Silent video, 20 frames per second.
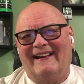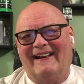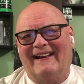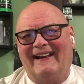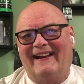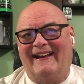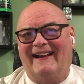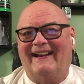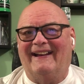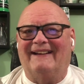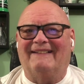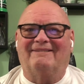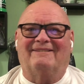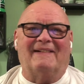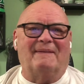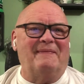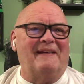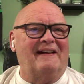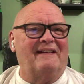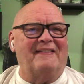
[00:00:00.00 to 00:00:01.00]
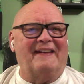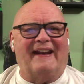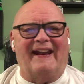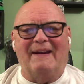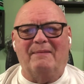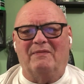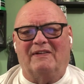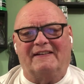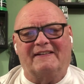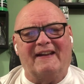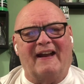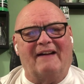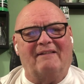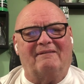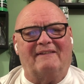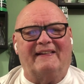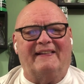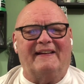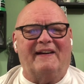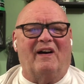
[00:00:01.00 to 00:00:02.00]
And from there, the game was not
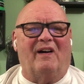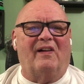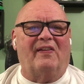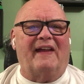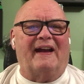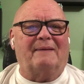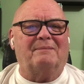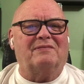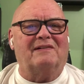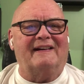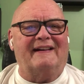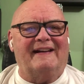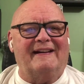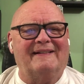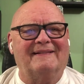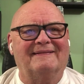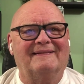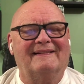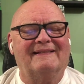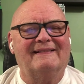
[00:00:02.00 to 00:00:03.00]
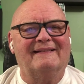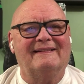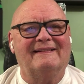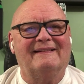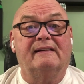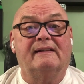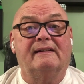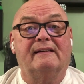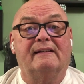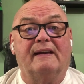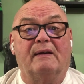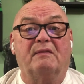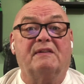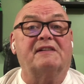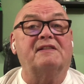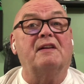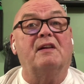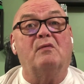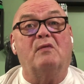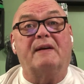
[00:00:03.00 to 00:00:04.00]
really all that pretty. It was
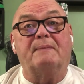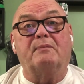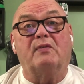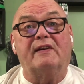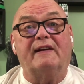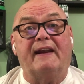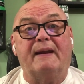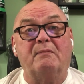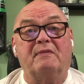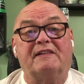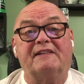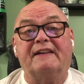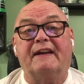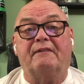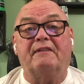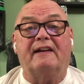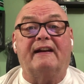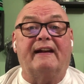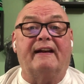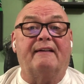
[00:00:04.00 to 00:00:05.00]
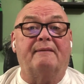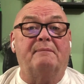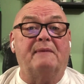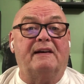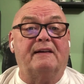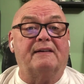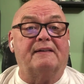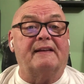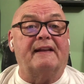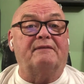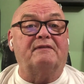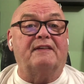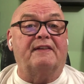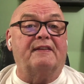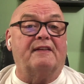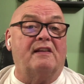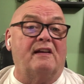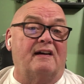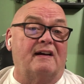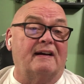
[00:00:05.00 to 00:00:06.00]
still a 1-point game with 7.5 minutes left on
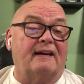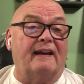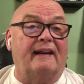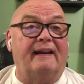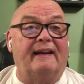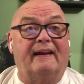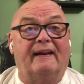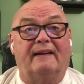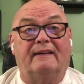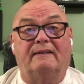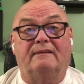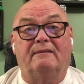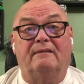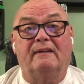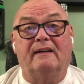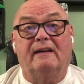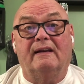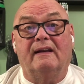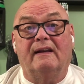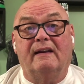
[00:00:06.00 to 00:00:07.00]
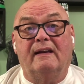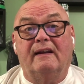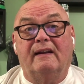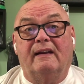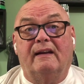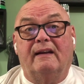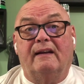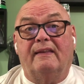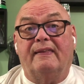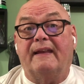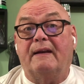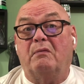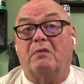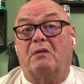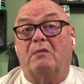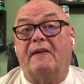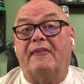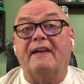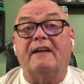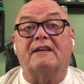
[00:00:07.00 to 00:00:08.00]
the clock, and they
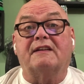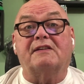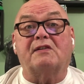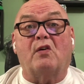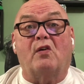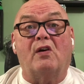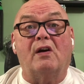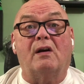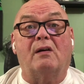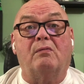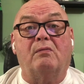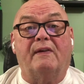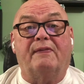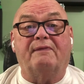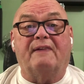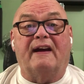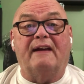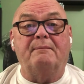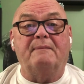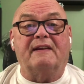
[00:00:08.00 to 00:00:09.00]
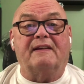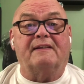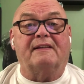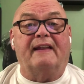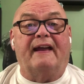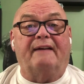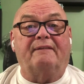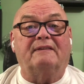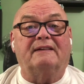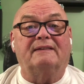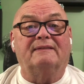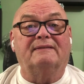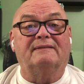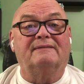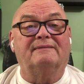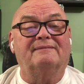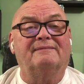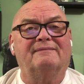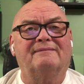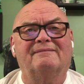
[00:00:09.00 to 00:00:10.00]
were within a score with 5 minutes left.
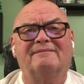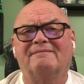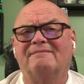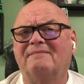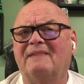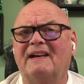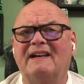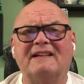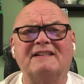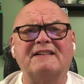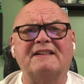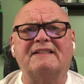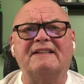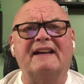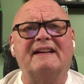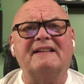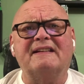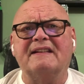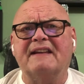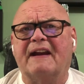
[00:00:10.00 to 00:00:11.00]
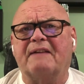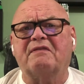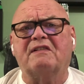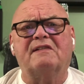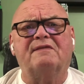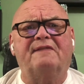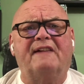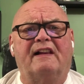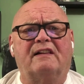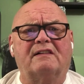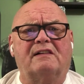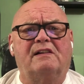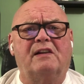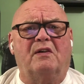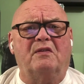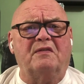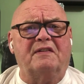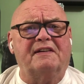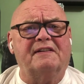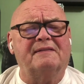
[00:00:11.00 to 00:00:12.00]
But it never felt
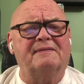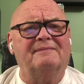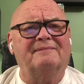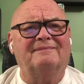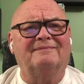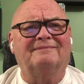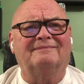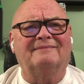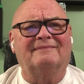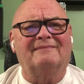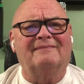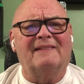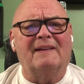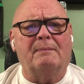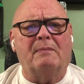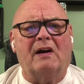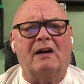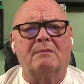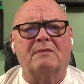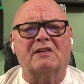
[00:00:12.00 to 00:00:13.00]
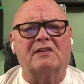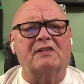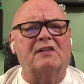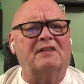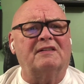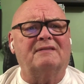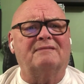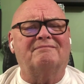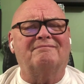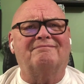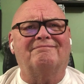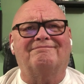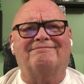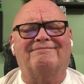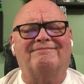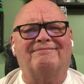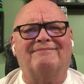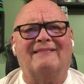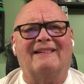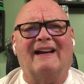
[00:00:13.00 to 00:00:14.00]
close. The Bombers looked
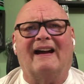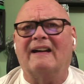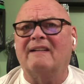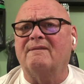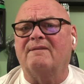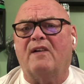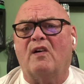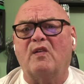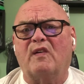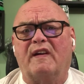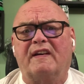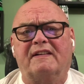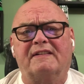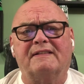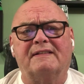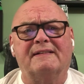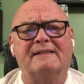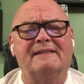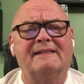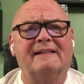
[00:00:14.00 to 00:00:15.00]
unfocused.